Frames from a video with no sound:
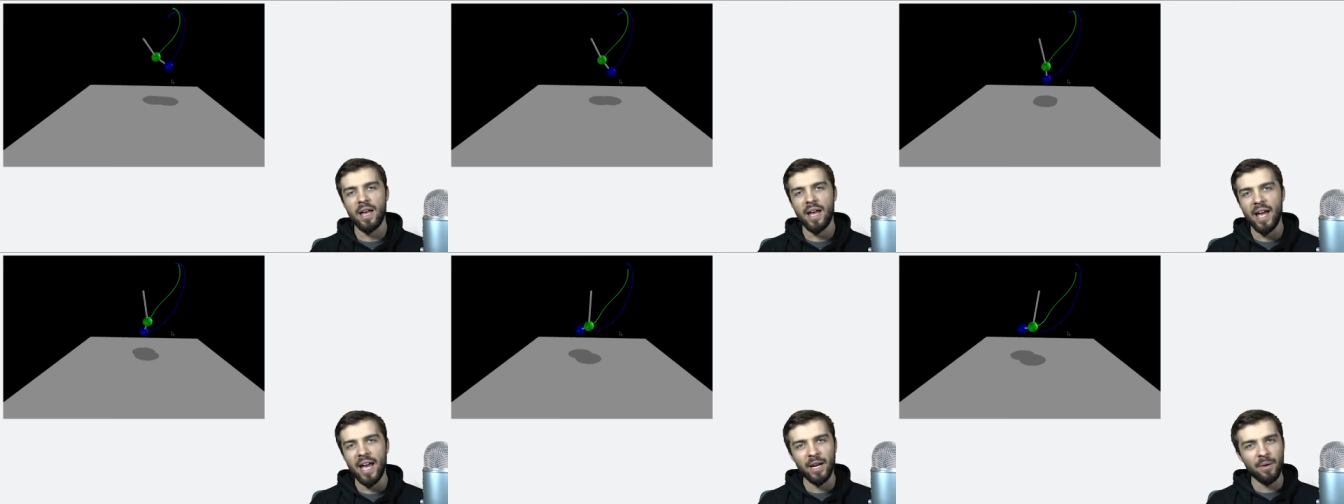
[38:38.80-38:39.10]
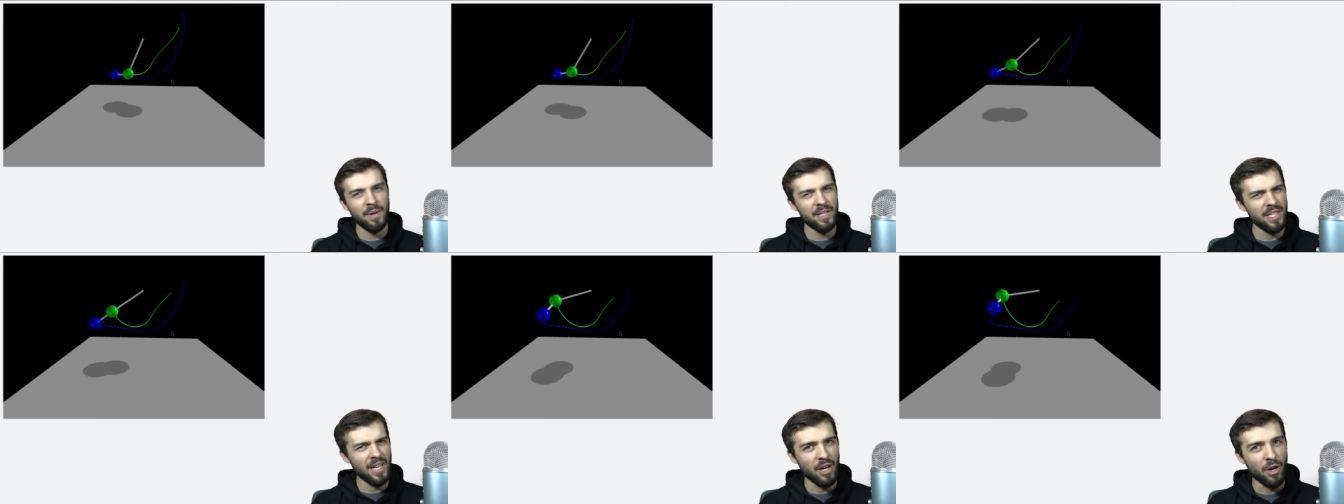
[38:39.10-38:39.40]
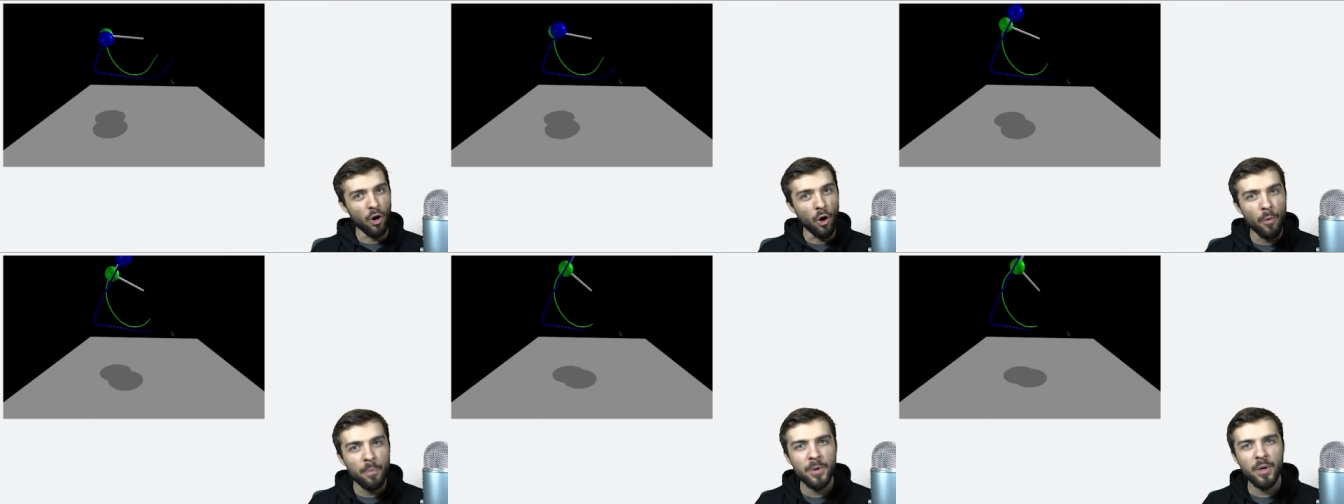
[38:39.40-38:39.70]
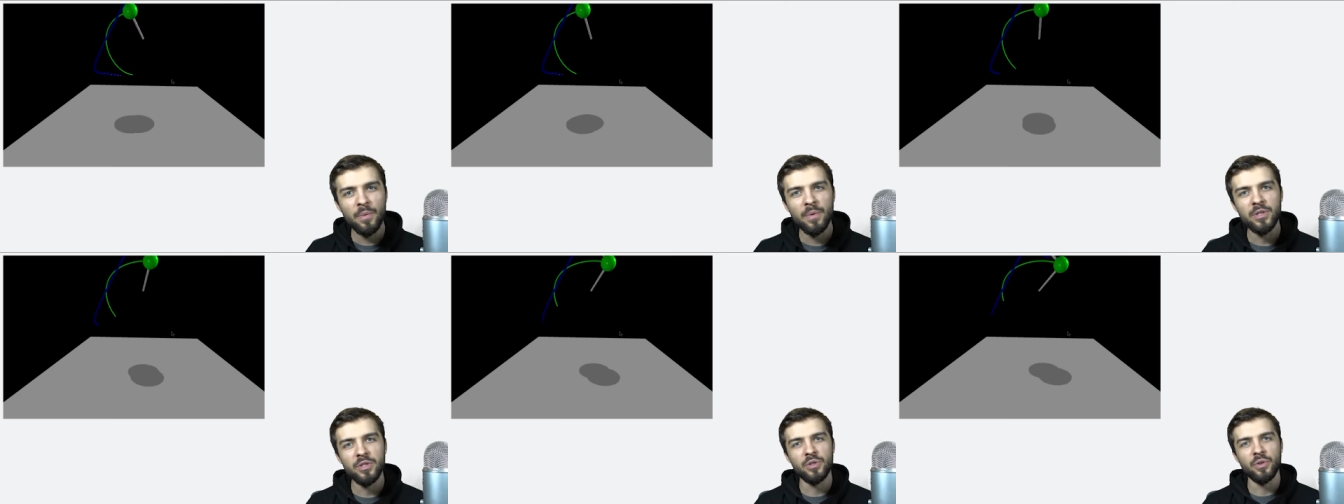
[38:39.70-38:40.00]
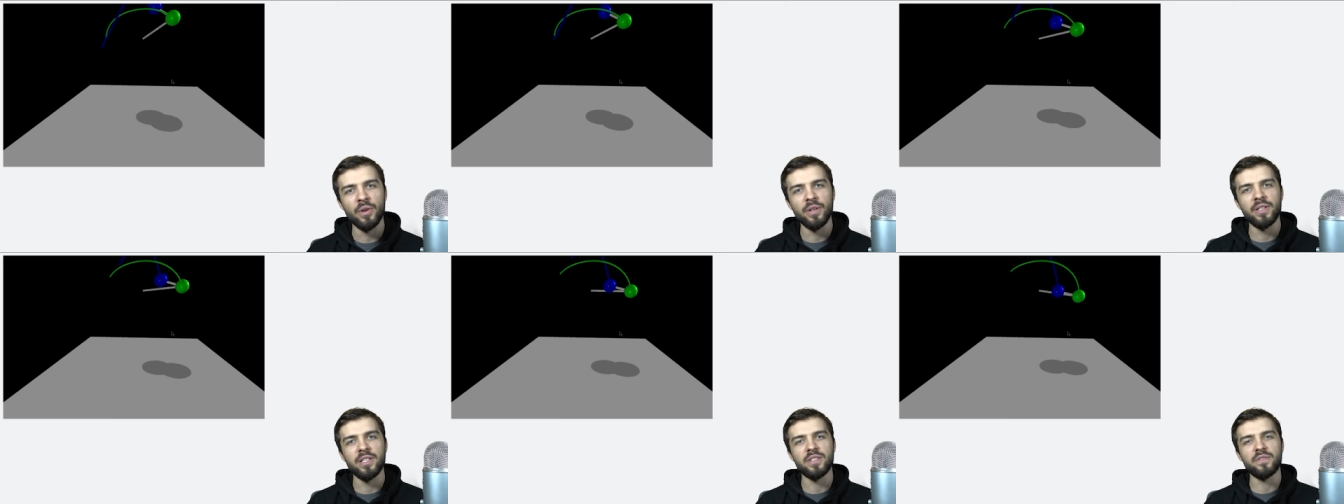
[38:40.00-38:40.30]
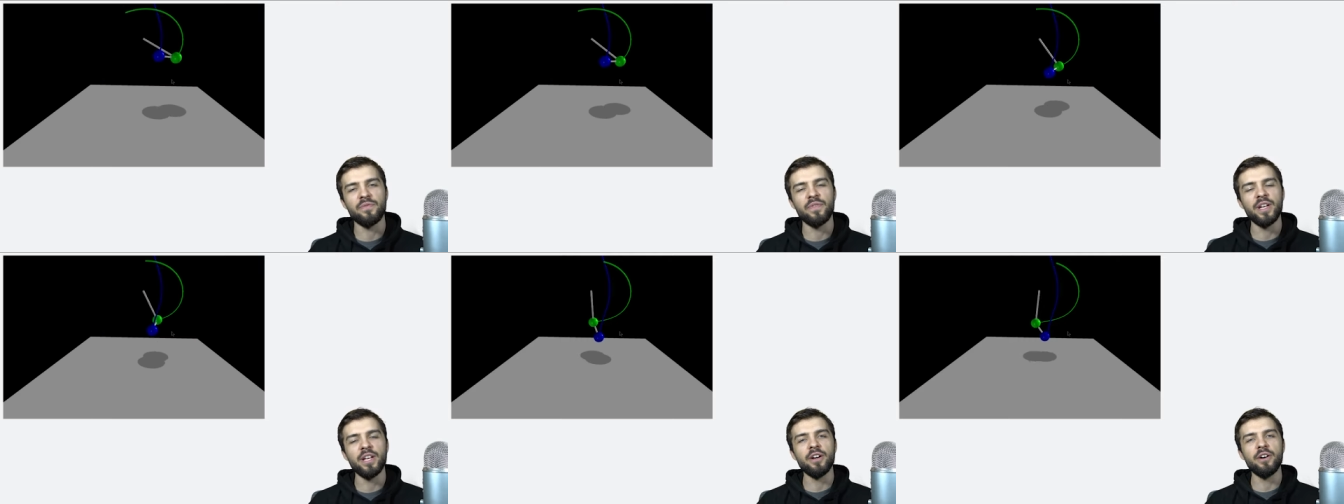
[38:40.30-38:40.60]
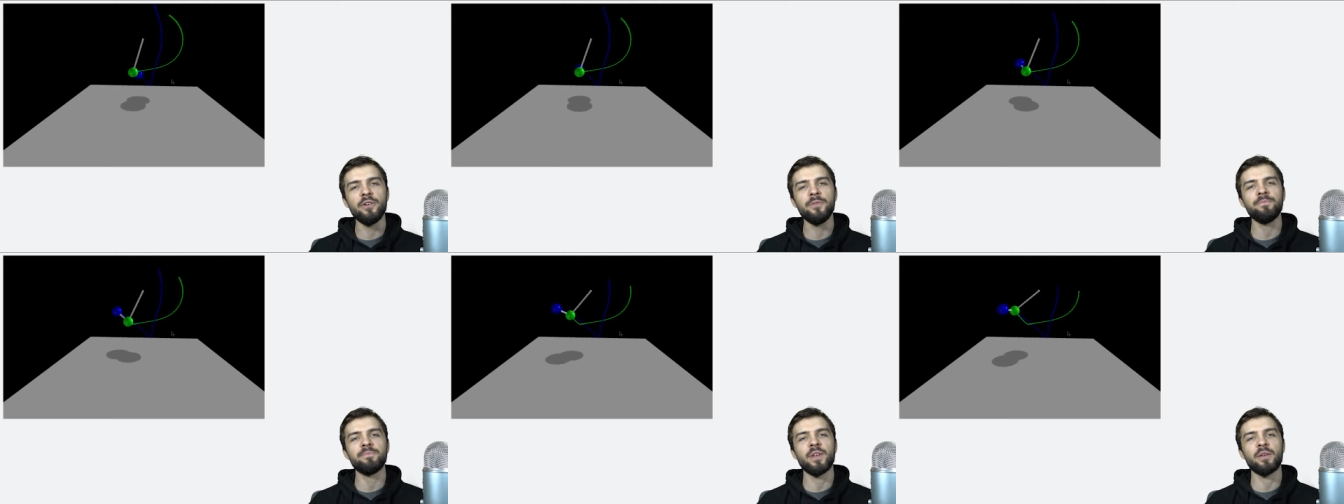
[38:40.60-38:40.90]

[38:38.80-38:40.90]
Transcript: Anyways, I hope you enjoyed this video.